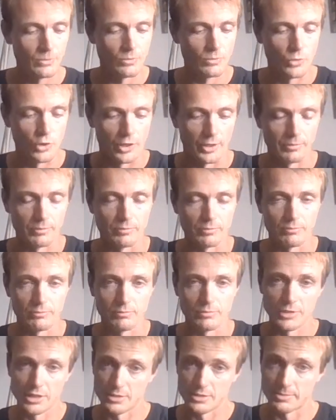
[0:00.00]
Right,
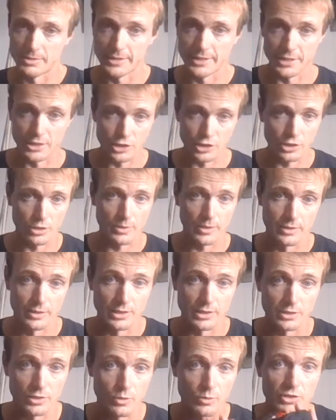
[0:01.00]
let's begin, shall we? And
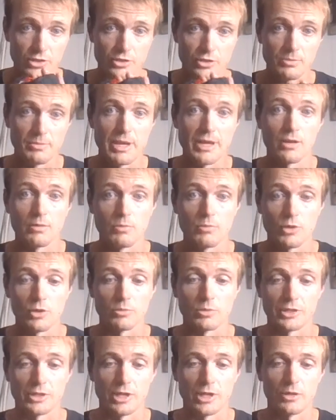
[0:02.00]
let's go into the main
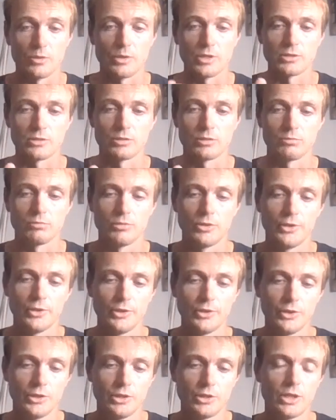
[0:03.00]
compartment now.
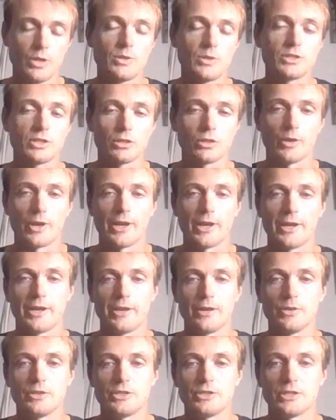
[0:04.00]
There is a lot in
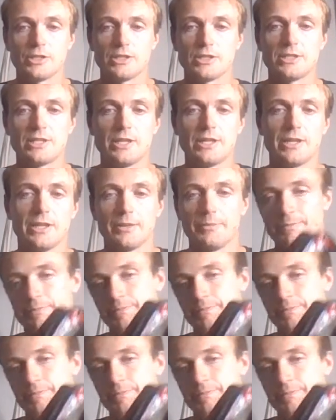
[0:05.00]
here, as you can see.